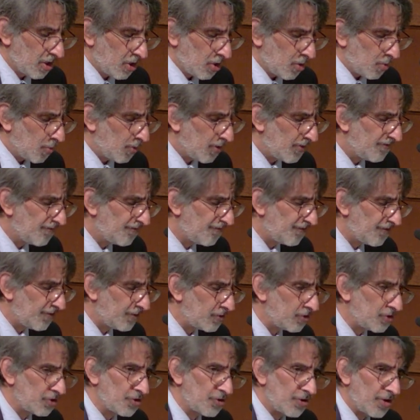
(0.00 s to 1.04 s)
Would
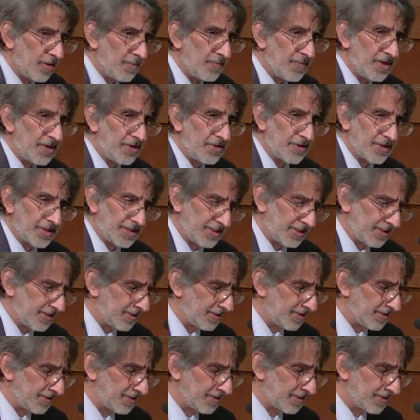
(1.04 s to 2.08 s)
future
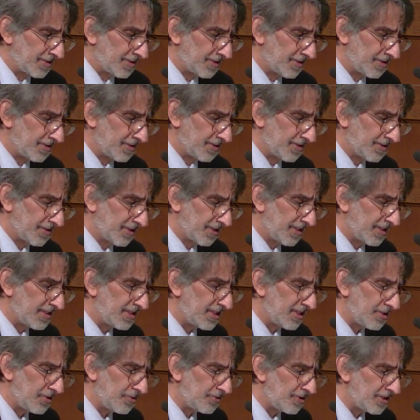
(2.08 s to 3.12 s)
Americans
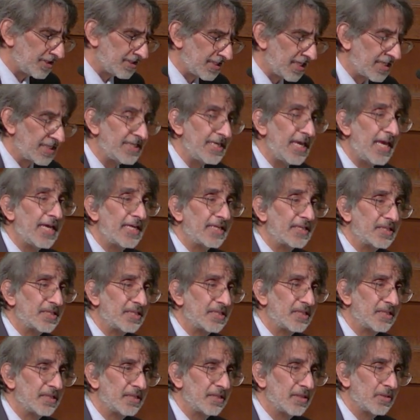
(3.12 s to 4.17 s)
continue to say,
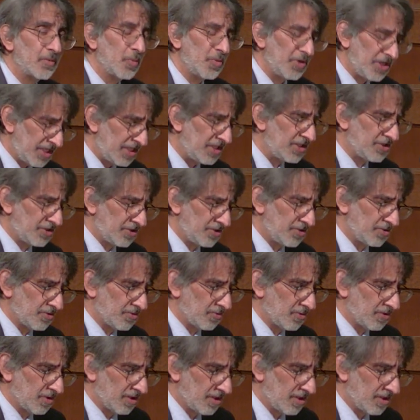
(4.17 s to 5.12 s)
yes, we do,